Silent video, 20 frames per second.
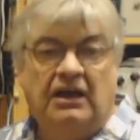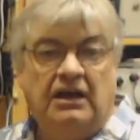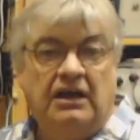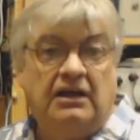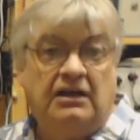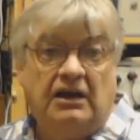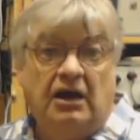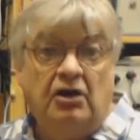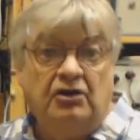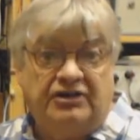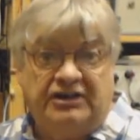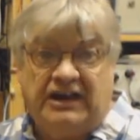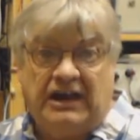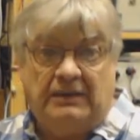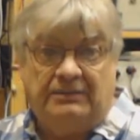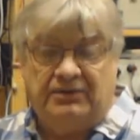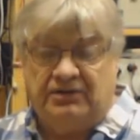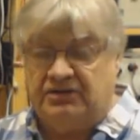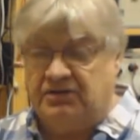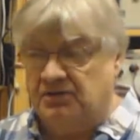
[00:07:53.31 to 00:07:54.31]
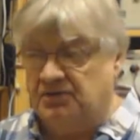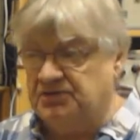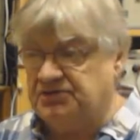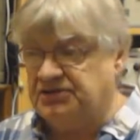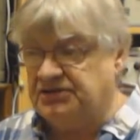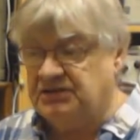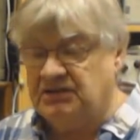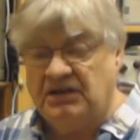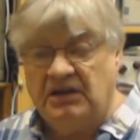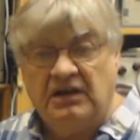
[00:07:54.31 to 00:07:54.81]
It loaded up, of
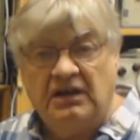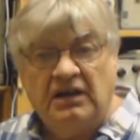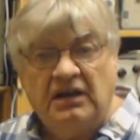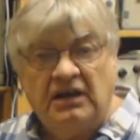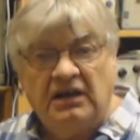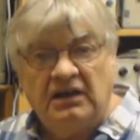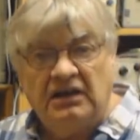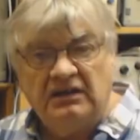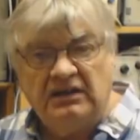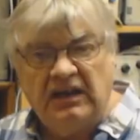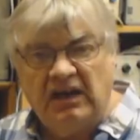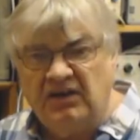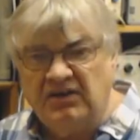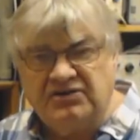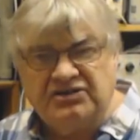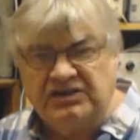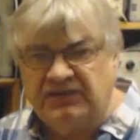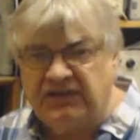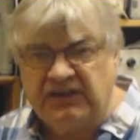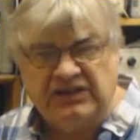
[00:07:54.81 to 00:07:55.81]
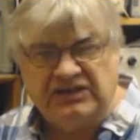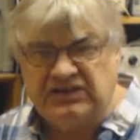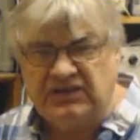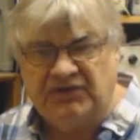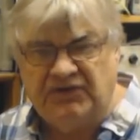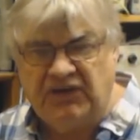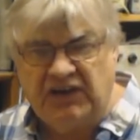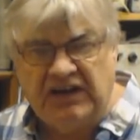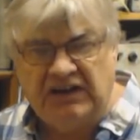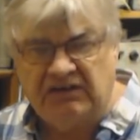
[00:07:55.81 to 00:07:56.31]
course. Loads of
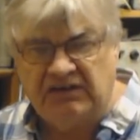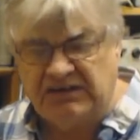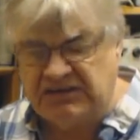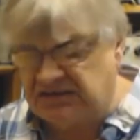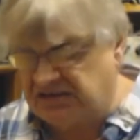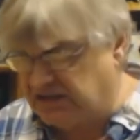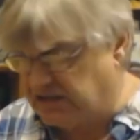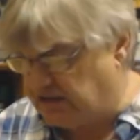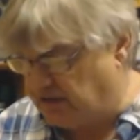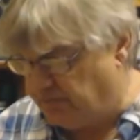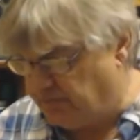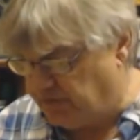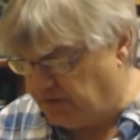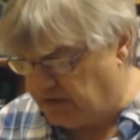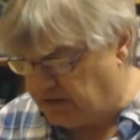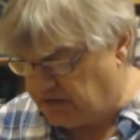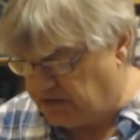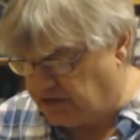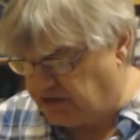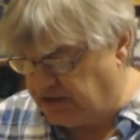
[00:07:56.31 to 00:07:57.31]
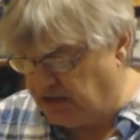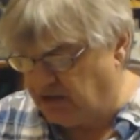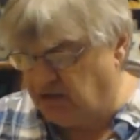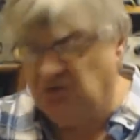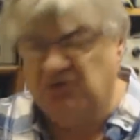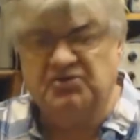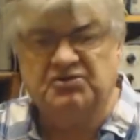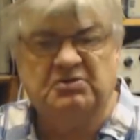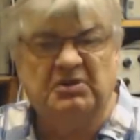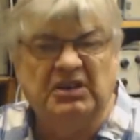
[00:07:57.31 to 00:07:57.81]
interference.
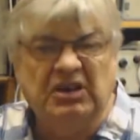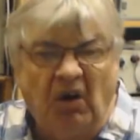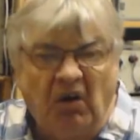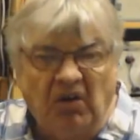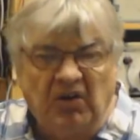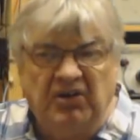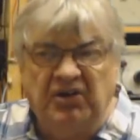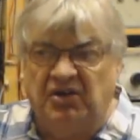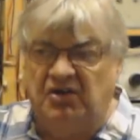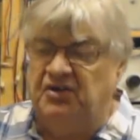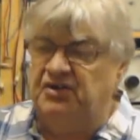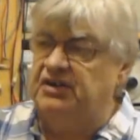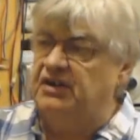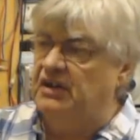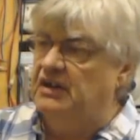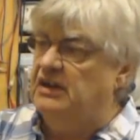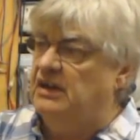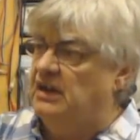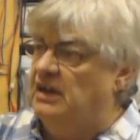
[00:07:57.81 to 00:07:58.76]
Signals were not good.